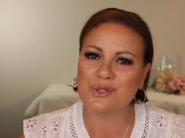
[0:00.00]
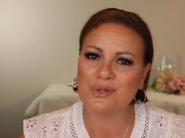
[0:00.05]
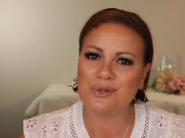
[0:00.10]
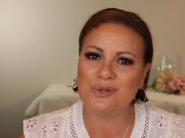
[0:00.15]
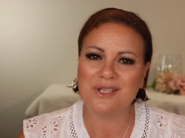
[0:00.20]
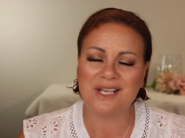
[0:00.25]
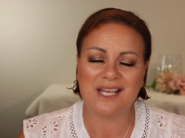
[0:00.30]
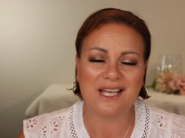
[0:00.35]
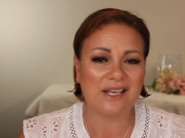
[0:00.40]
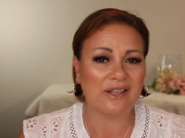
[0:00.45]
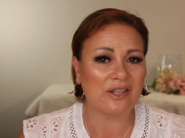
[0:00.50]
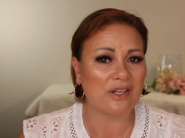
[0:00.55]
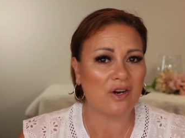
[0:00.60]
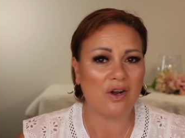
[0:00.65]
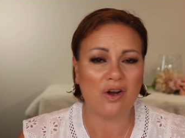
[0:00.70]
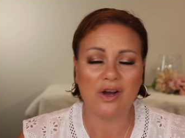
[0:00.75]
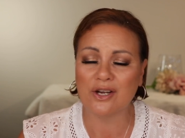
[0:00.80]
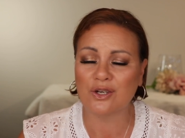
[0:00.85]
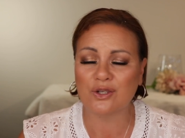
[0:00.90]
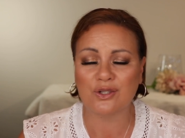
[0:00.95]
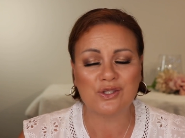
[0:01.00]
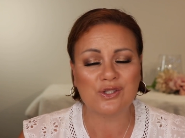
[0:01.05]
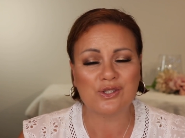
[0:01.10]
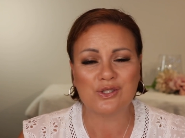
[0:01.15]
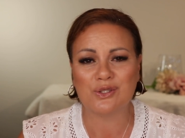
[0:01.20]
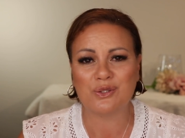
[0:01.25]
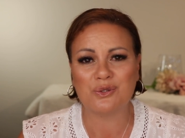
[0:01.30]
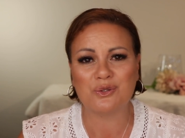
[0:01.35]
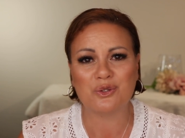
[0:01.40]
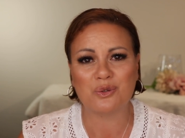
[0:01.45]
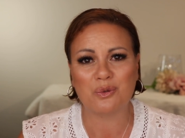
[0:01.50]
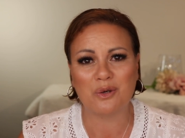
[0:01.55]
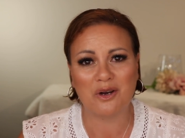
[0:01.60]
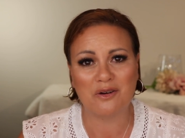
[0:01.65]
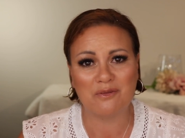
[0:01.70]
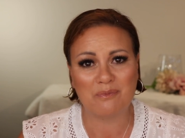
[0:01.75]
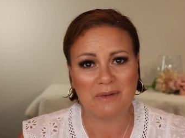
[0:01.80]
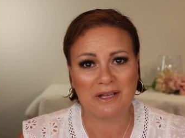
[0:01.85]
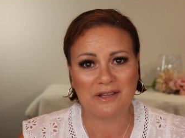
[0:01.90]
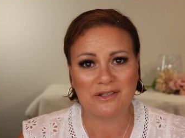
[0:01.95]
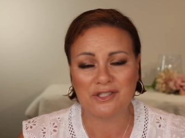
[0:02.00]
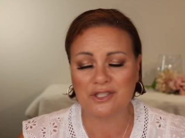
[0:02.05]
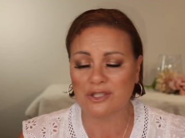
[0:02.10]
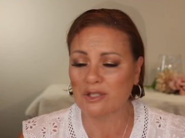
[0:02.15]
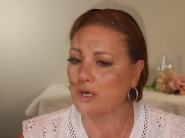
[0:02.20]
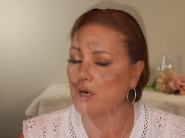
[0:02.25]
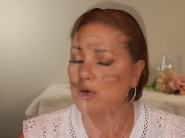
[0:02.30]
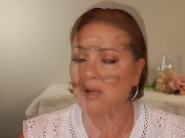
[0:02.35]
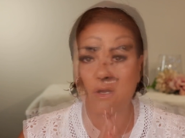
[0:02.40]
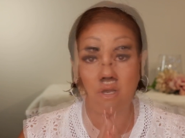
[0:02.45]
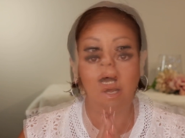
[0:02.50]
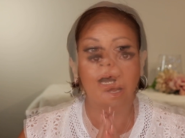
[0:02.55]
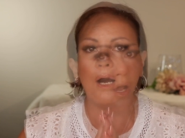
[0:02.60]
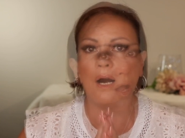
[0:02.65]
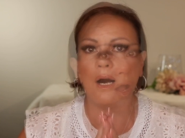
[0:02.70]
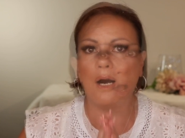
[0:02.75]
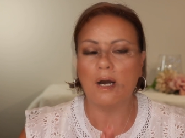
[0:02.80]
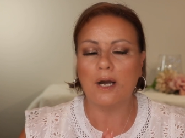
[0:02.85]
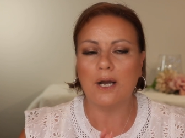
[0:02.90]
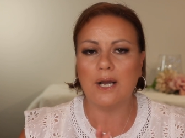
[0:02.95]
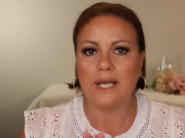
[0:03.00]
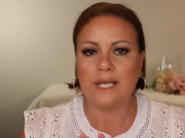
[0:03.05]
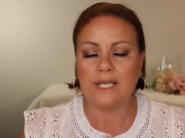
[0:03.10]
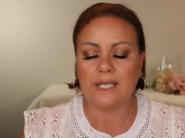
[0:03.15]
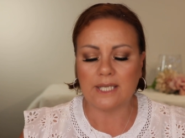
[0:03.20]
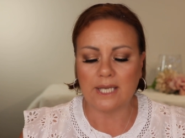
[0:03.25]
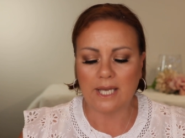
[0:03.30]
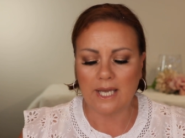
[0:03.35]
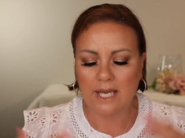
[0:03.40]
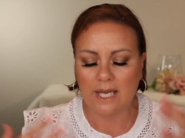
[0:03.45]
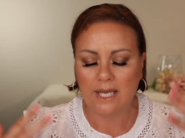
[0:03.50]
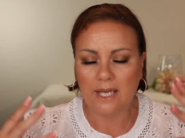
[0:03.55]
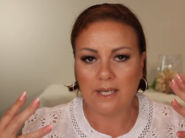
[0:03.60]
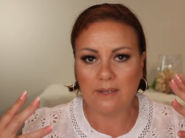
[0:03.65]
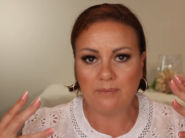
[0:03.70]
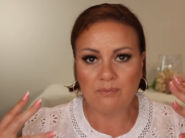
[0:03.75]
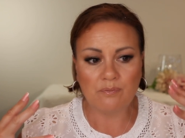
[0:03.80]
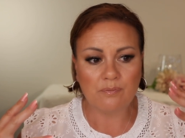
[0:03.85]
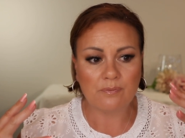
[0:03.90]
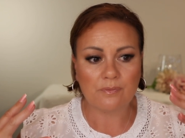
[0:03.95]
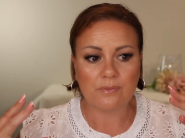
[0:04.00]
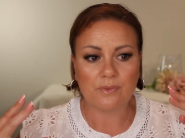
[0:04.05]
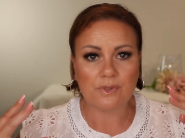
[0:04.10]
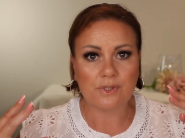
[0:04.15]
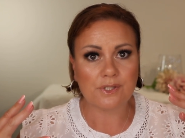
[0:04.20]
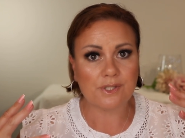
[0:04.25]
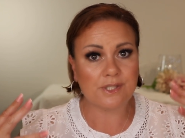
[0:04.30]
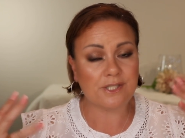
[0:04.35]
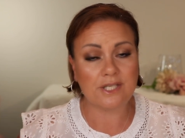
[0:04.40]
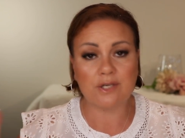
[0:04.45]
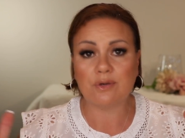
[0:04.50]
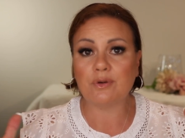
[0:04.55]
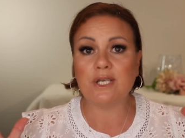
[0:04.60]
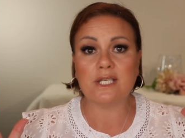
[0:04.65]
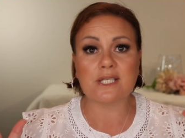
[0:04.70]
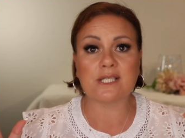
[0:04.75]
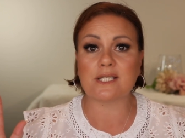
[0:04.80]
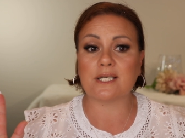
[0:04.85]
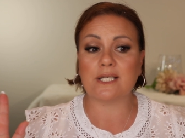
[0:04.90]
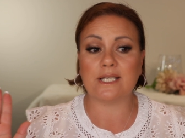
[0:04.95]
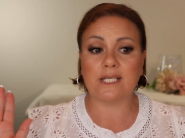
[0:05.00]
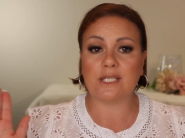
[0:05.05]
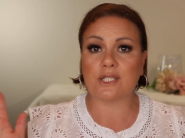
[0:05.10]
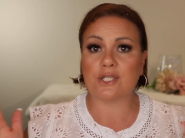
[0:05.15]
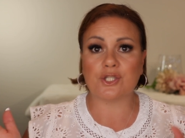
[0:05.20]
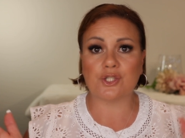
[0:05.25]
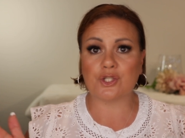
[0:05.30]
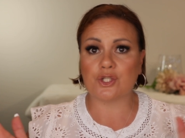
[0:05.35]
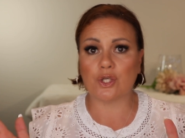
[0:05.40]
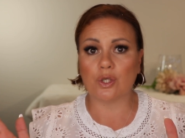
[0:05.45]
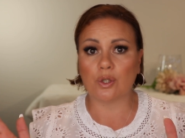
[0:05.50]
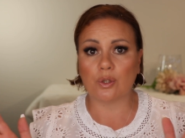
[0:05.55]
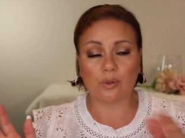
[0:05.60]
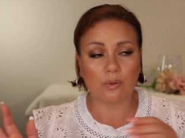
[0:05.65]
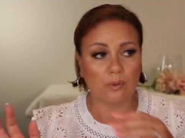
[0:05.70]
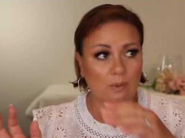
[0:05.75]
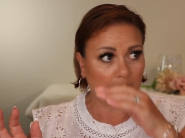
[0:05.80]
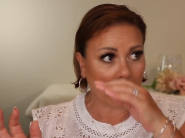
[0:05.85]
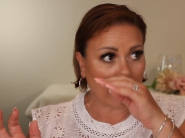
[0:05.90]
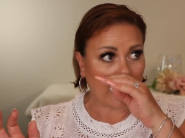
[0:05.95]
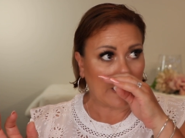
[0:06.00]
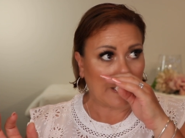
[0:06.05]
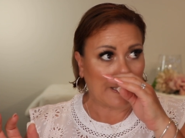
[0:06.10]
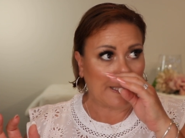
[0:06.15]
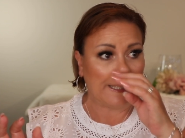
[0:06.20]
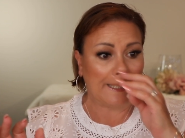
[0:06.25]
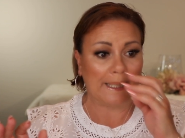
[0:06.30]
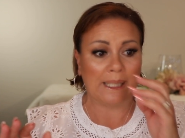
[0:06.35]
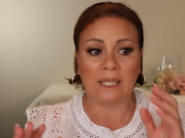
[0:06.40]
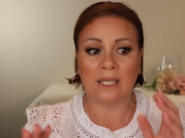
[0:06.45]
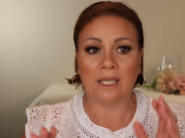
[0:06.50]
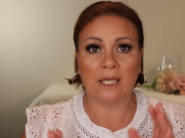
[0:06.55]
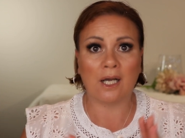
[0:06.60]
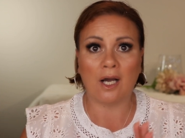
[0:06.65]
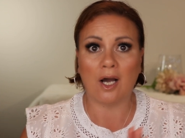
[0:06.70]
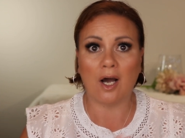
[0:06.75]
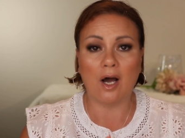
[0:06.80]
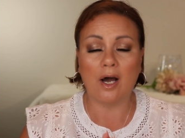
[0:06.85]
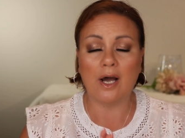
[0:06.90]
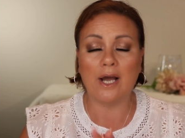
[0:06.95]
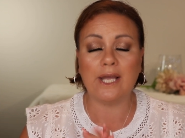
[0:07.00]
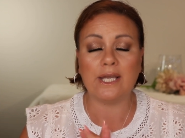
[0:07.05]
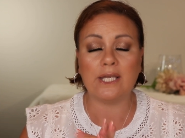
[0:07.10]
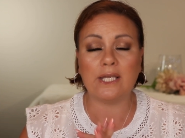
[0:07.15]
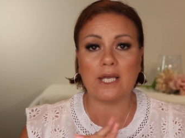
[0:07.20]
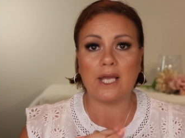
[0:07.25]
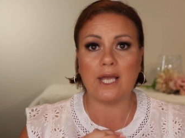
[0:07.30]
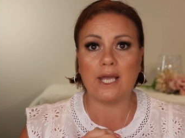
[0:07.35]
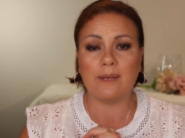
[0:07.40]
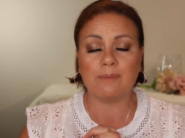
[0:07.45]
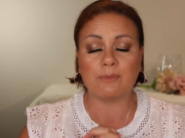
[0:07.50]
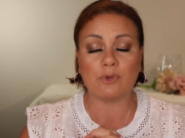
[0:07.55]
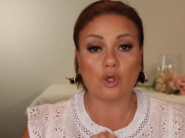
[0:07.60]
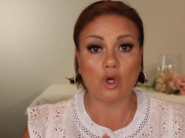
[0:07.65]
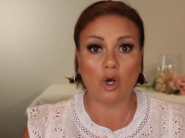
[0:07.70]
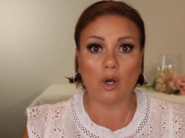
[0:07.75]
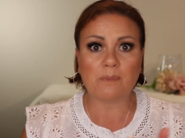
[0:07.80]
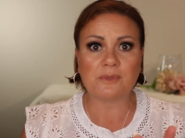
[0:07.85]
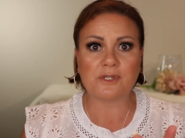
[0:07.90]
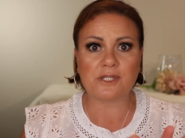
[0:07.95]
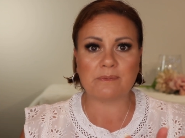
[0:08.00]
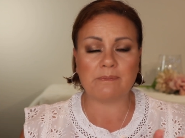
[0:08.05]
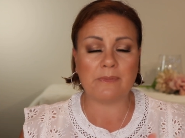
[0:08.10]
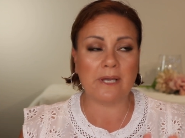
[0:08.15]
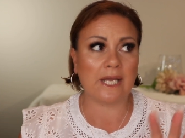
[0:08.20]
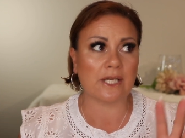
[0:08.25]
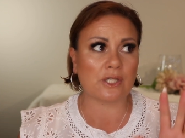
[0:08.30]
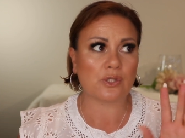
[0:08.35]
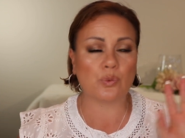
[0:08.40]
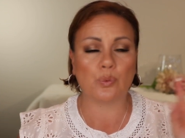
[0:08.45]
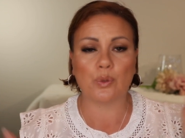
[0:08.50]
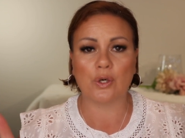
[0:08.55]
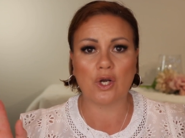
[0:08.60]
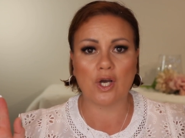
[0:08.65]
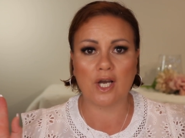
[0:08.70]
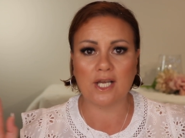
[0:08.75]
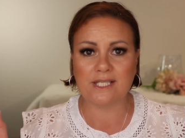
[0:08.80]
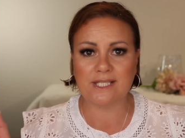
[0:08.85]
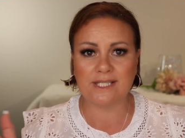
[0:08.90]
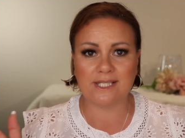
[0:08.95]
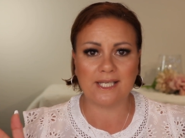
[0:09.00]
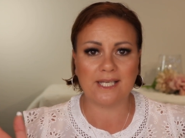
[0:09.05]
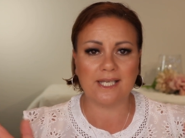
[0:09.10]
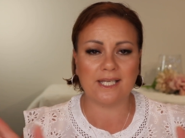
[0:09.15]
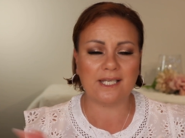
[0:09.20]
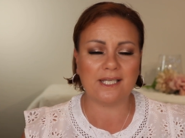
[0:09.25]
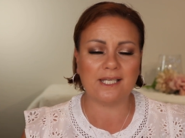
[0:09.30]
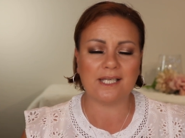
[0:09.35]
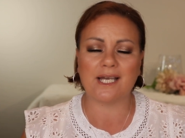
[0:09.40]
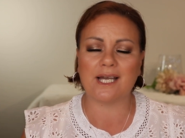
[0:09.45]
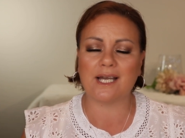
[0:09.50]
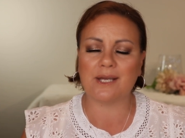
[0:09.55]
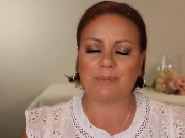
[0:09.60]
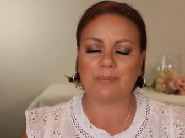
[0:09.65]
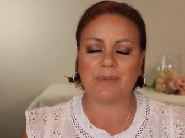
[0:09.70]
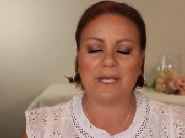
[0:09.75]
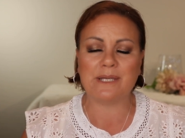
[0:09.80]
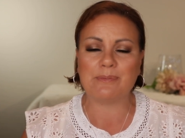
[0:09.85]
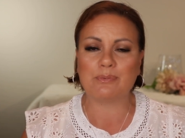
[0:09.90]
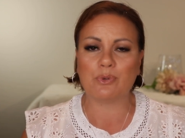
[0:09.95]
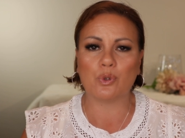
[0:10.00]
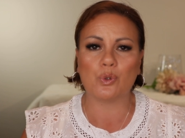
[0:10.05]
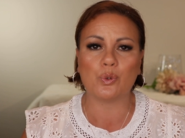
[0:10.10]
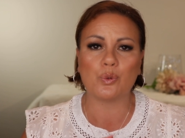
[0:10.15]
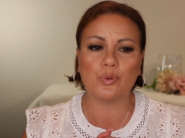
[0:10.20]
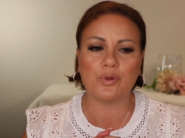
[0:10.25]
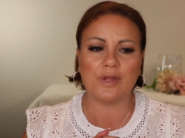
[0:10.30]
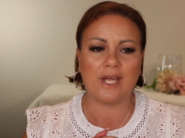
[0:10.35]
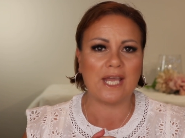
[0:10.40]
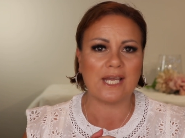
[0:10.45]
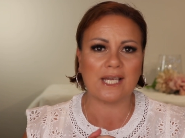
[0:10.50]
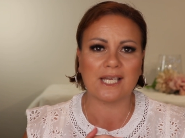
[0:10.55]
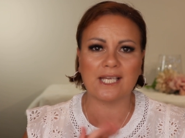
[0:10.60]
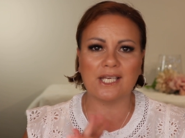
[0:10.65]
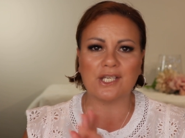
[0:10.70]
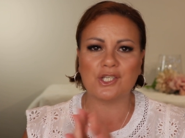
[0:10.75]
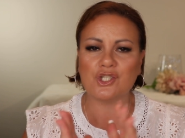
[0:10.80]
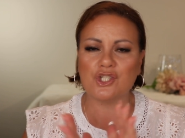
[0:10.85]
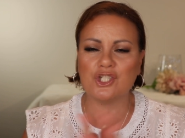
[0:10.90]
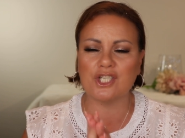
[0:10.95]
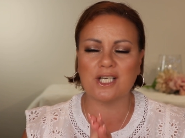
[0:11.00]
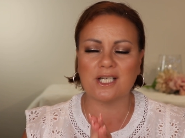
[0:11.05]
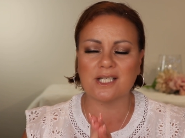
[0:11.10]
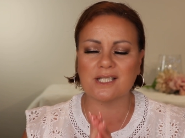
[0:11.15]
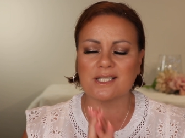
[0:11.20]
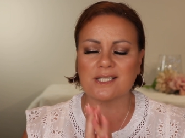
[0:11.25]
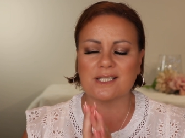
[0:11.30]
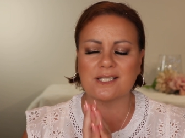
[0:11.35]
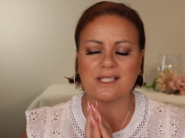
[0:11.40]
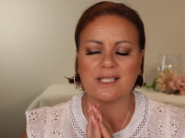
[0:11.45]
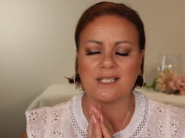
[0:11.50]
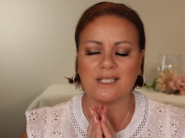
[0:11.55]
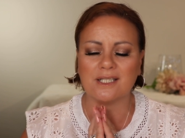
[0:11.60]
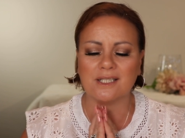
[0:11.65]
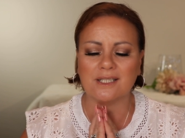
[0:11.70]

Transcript: do now that I couldn't do 12 months ago. I am seriously still, I am gobsmacked when I see people that can just